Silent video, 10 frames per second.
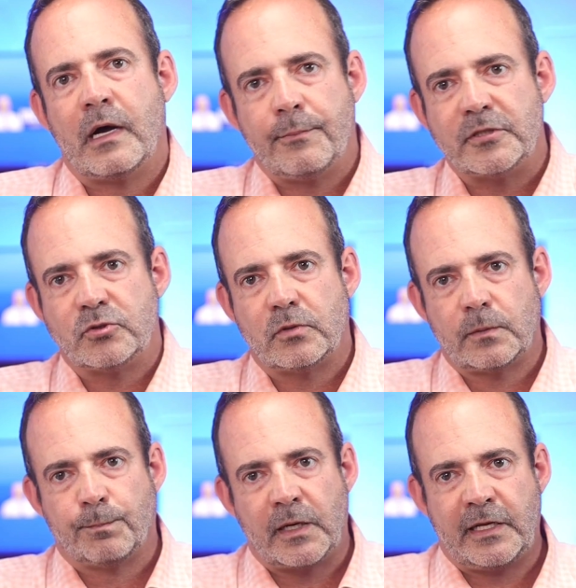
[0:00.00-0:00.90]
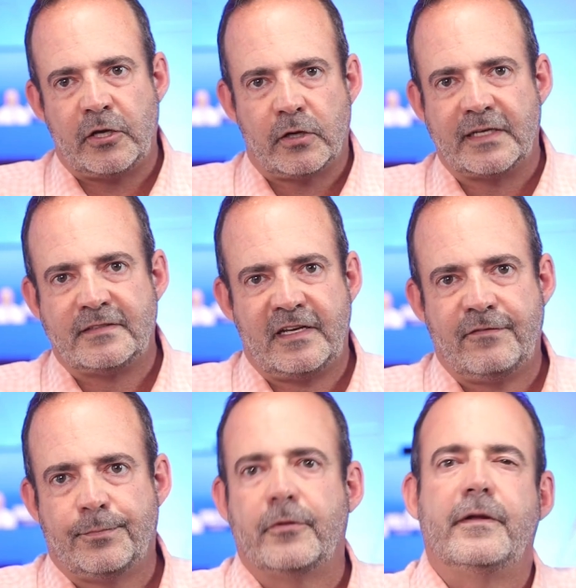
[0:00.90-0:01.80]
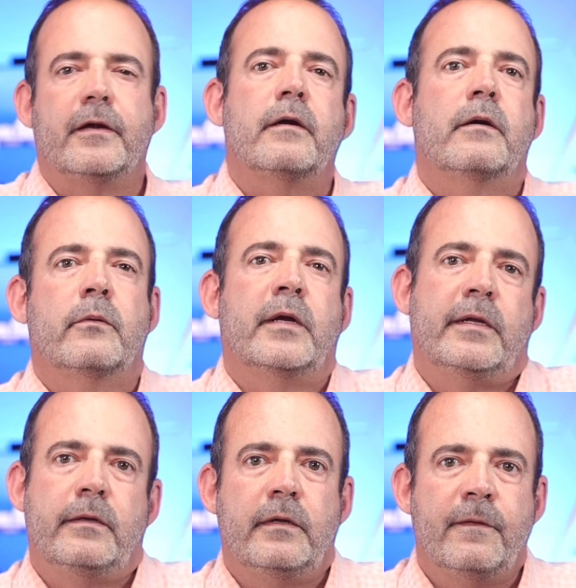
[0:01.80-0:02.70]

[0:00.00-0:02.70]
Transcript: How much money could I save per year, right?